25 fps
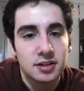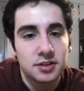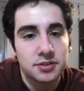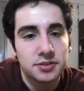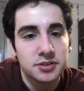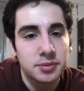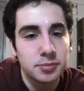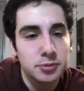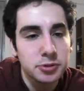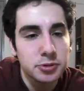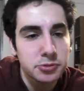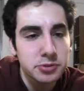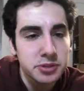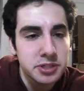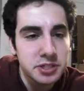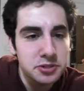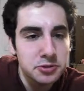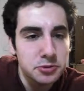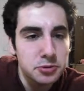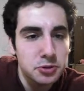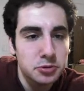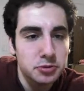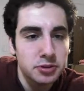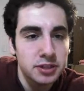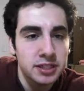Number 22,
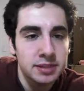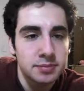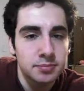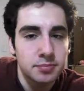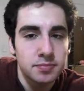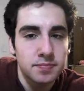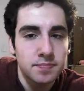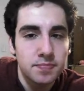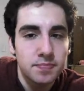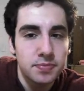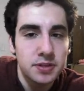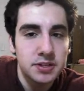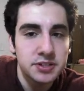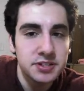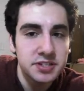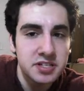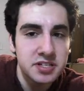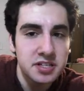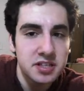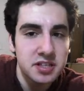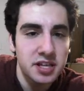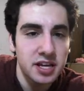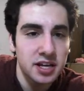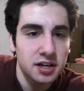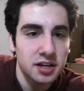cream. This is
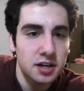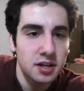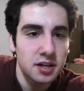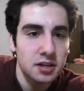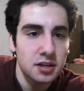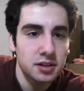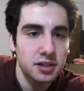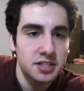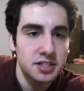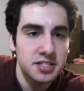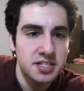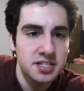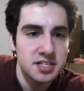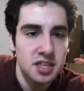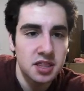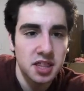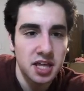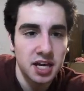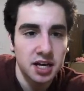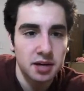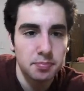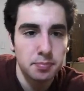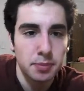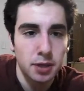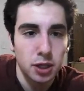thick. This is
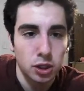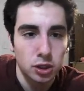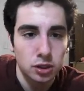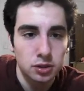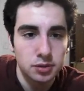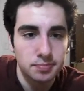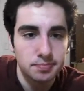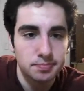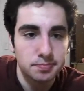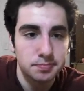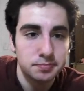thick milk.